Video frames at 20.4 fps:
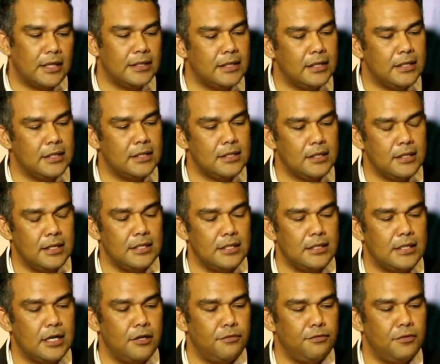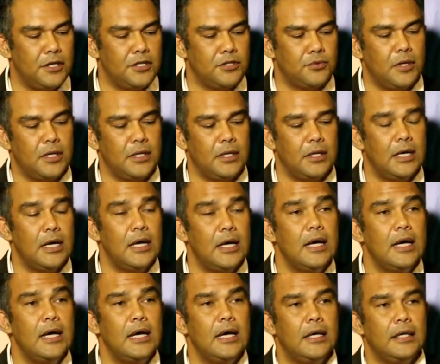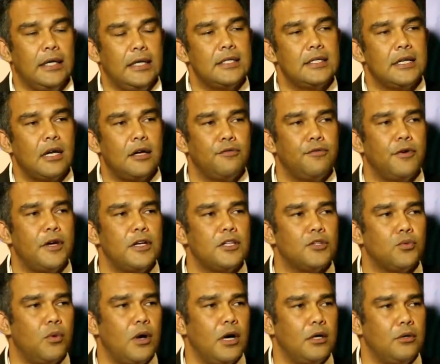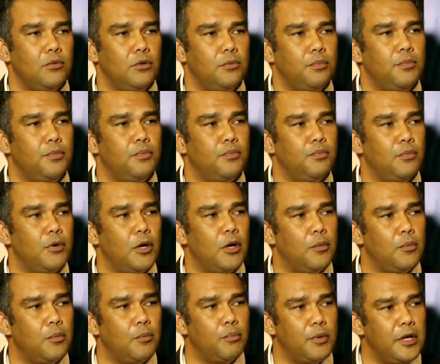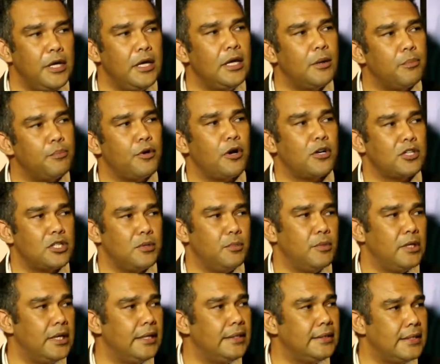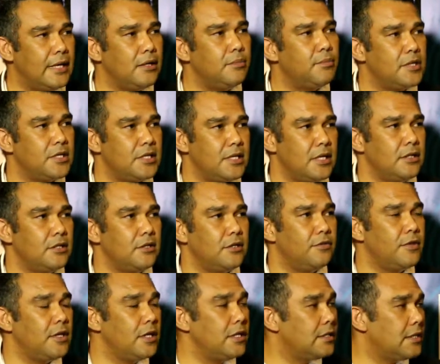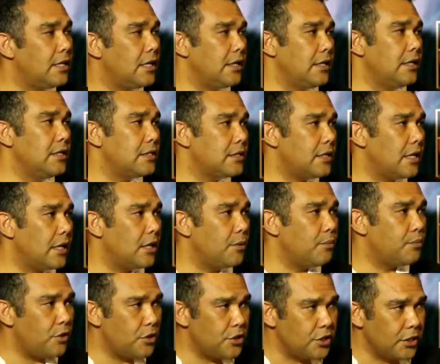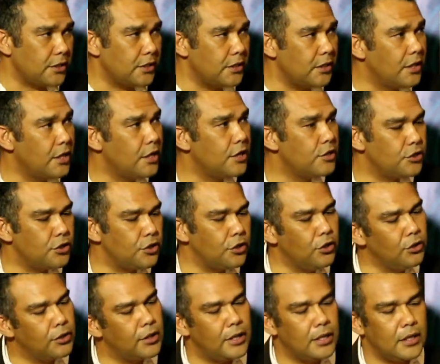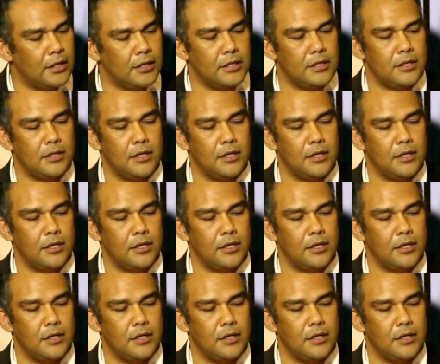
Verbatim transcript: antennas in SKA Phase 1. And SKA Phase 1 would be approximately 10% of the entire SKA project. So you're looking at